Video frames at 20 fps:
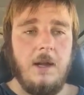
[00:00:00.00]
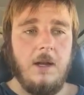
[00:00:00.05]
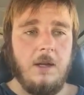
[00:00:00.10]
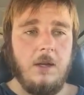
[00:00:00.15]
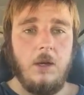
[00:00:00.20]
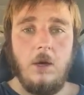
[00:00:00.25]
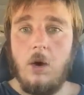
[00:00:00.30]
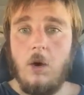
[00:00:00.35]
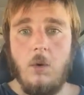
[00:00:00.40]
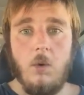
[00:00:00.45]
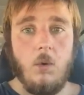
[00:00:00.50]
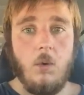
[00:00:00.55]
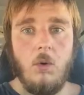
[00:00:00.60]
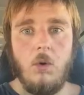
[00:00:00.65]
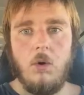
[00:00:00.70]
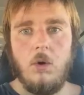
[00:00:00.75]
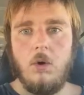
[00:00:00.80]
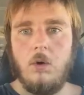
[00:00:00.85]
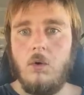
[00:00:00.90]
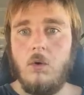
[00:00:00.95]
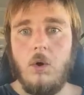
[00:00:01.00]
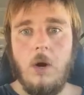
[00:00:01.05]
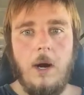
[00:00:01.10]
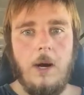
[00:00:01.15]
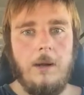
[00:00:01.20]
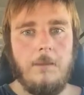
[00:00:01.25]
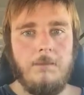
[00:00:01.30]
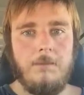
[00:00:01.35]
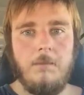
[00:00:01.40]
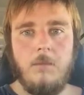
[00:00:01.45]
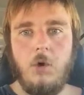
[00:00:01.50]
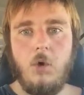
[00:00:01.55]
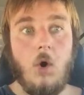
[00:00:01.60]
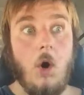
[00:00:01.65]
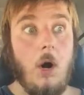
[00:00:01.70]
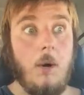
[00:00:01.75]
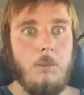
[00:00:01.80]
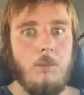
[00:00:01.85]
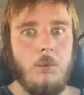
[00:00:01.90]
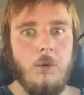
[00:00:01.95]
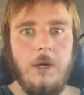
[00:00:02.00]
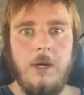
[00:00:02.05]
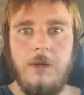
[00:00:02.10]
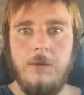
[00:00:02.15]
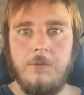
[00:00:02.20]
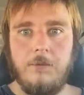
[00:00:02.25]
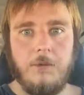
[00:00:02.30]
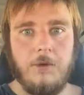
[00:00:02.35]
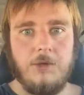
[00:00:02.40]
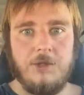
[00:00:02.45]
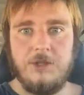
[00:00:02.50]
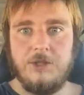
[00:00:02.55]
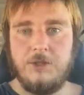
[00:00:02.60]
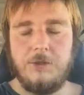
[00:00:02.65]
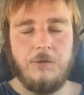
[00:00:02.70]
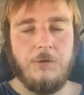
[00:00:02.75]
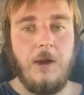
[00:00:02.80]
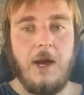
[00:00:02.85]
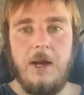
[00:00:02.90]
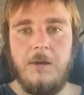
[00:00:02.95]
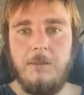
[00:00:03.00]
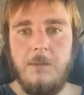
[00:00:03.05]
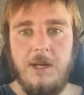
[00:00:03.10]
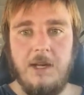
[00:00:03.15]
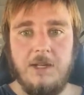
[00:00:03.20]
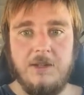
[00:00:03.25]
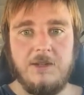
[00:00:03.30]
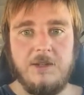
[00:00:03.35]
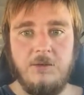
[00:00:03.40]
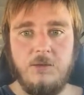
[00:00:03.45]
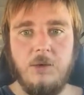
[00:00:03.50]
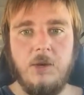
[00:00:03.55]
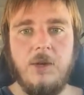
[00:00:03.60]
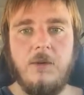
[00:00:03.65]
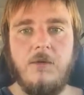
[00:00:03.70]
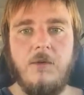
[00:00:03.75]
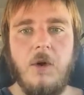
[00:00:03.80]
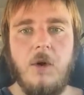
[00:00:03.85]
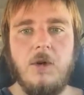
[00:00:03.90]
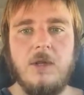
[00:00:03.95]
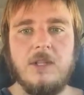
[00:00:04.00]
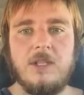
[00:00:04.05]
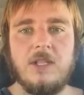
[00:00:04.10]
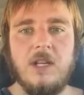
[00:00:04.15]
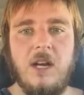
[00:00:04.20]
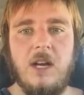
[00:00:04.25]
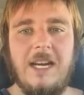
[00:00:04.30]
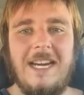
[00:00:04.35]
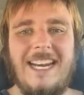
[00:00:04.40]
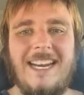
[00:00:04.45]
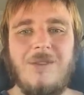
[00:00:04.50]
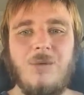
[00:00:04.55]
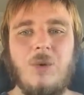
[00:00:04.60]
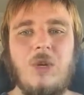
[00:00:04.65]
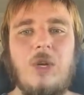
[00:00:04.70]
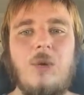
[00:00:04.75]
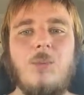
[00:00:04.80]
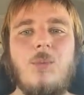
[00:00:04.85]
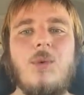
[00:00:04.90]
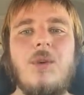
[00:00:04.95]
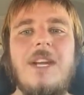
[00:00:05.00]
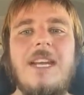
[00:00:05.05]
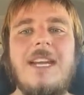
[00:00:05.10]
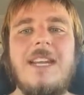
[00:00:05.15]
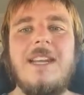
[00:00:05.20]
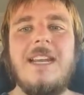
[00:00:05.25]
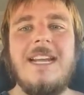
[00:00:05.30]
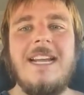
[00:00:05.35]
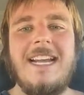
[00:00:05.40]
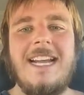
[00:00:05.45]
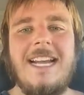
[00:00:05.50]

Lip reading: you know, or I breathe for just 5 minutes and really focus on. And when you breathe,